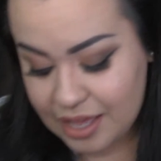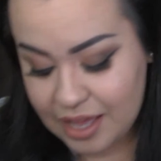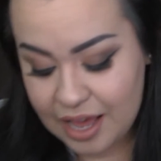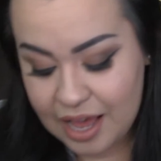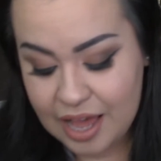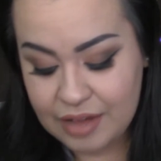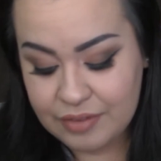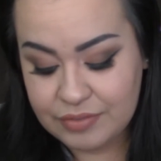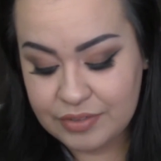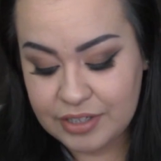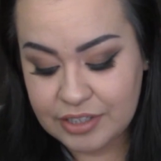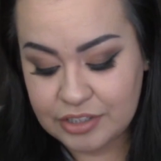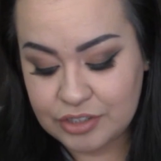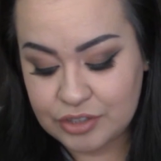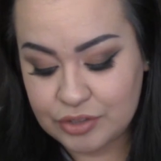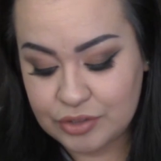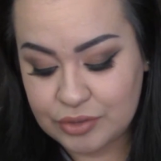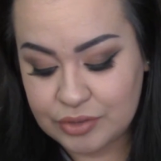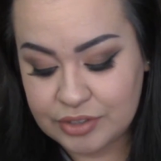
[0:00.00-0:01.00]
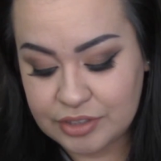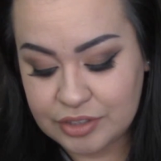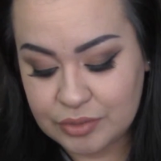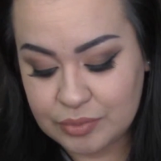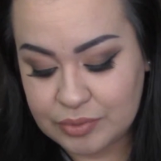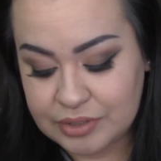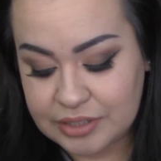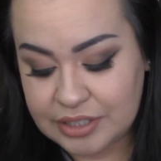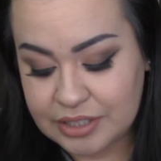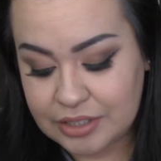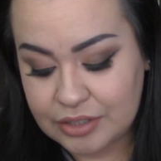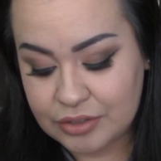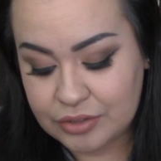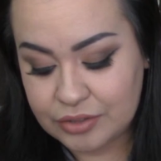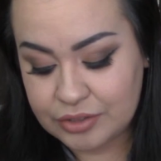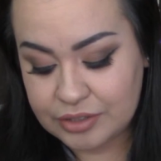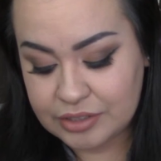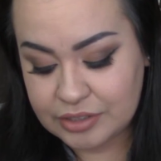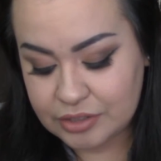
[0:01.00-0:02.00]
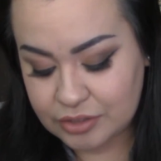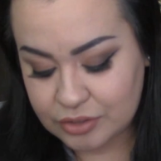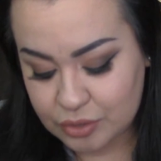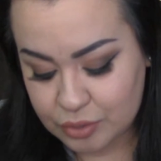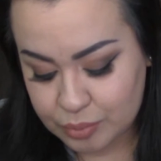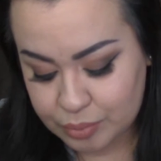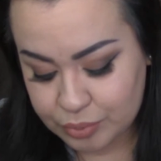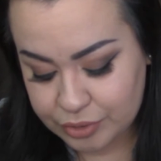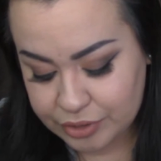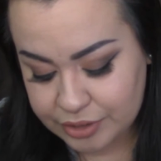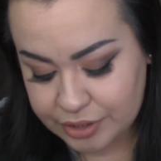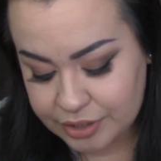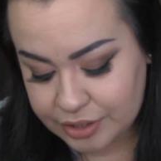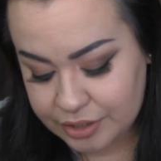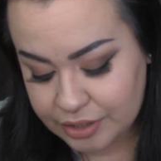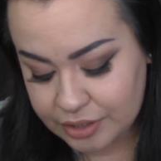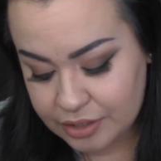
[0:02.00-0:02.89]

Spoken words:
I have yet to use this one either. It's so pretty.